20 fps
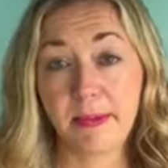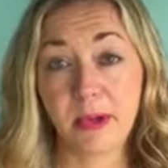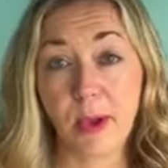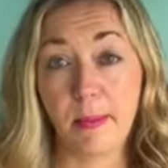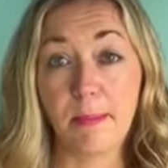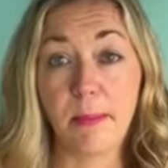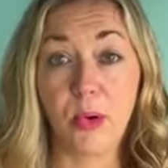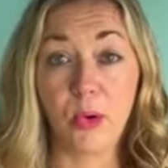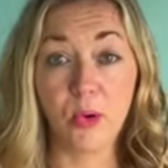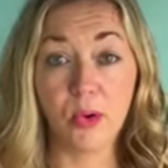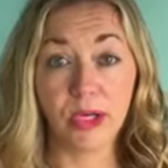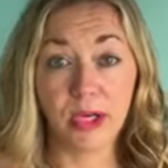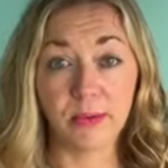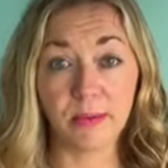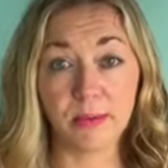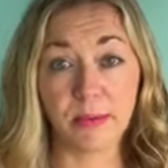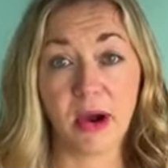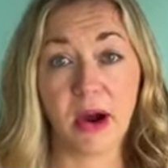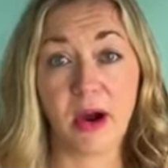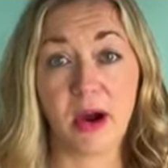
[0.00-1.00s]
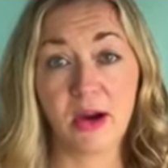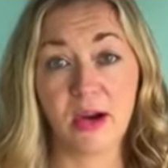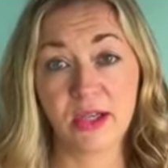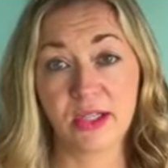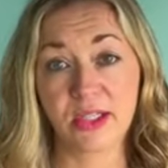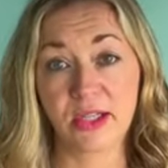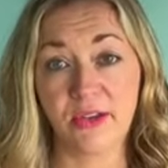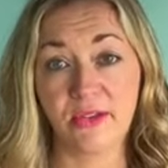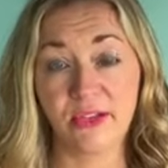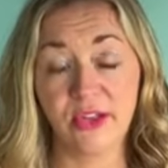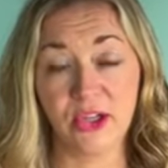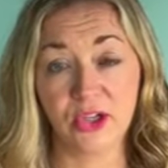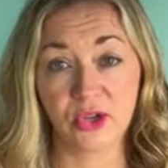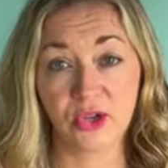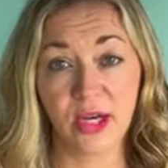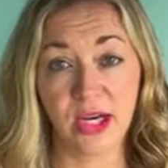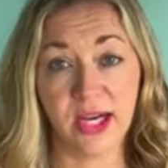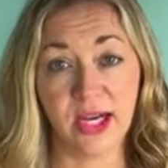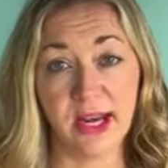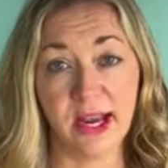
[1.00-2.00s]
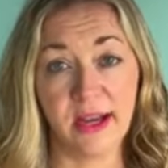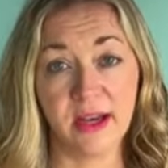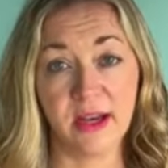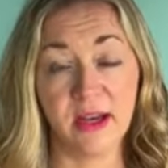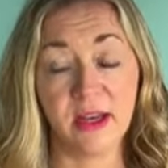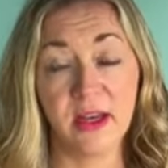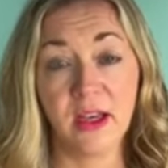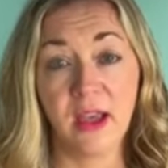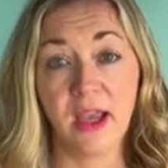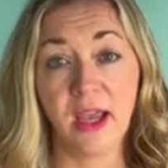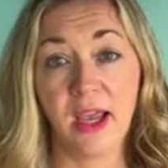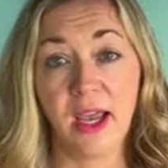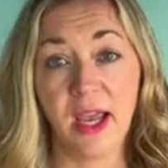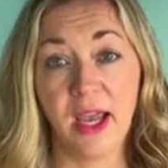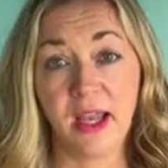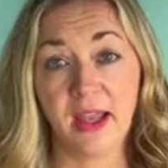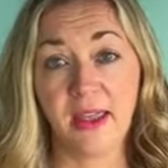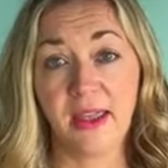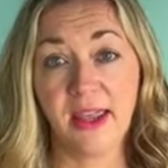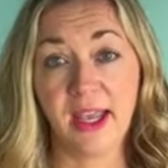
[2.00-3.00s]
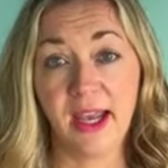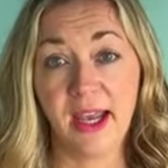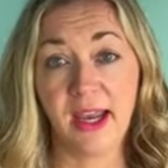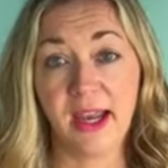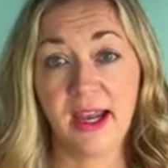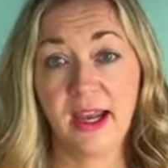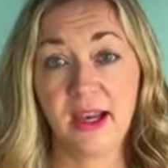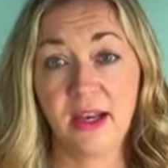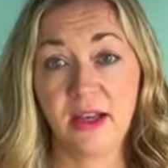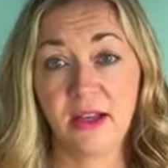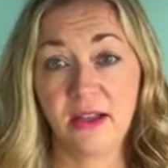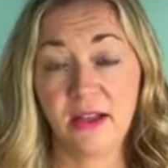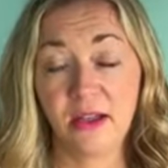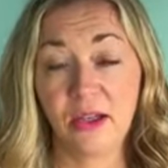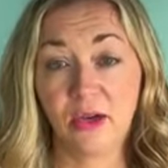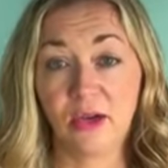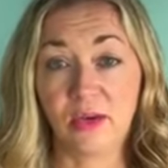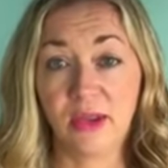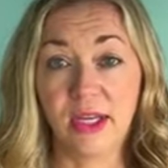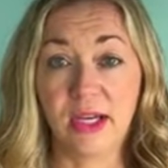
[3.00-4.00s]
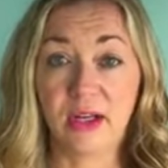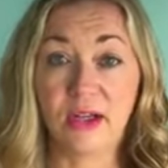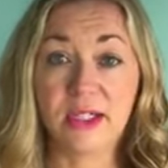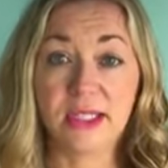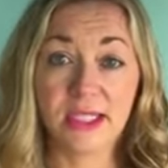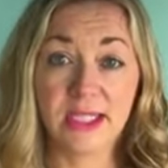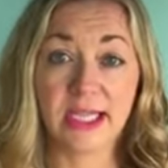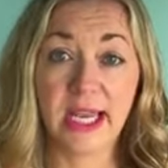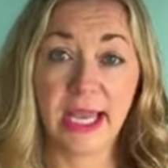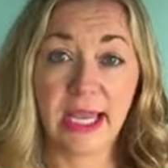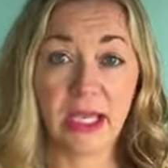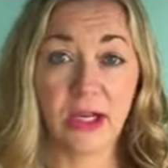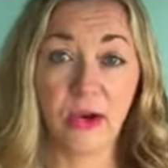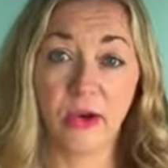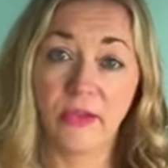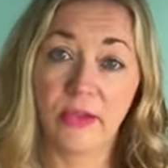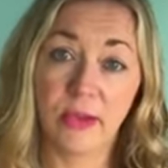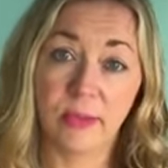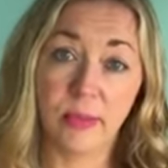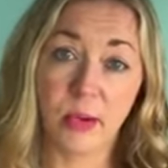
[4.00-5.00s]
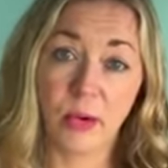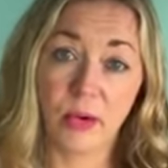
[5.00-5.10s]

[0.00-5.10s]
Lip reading: component parts of the training, they are ticking off the